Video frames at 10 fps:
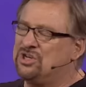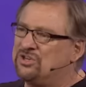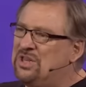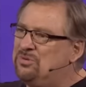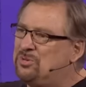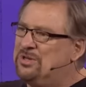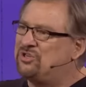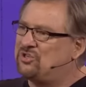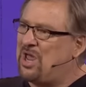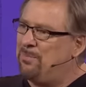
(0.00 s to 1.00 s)
just seems to be
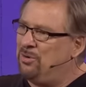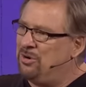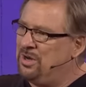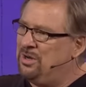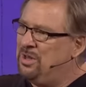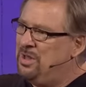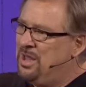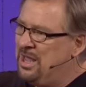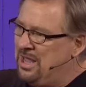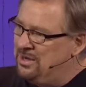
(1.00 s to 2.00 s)
stubborn
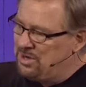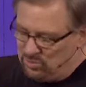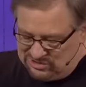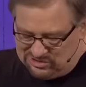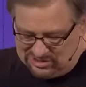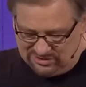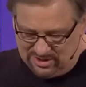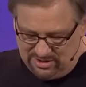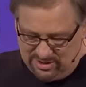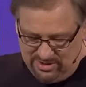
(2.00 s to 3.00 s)
and
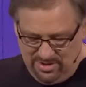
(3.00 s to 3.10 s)
resistant.